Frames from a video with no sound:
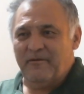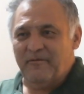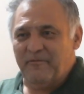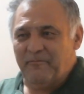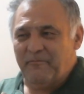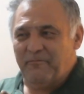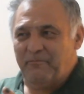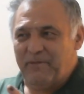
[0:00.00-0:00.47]

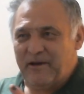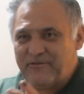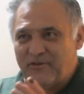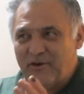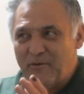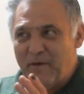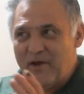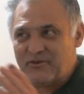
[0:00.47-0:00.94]
But
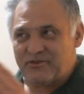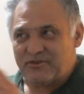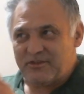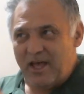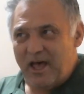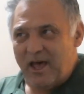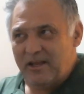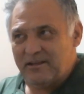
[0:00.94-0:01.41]
from
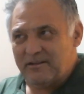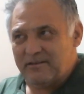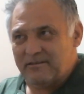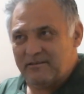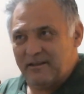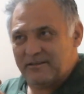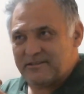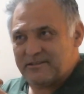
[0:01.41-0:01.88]
outside,
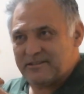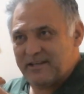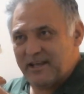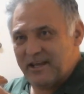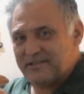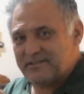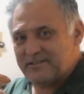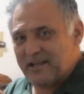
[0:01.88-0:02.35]
it
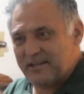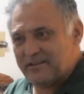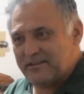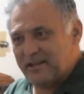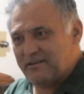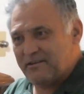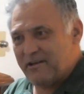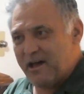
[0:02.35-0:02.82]
says that
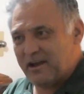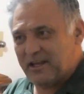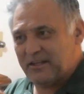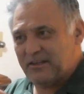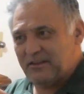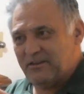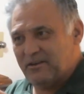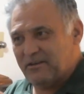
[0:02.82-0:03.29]
the
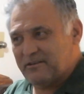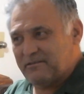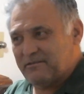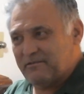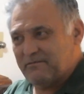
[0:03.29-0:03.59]
rocket looked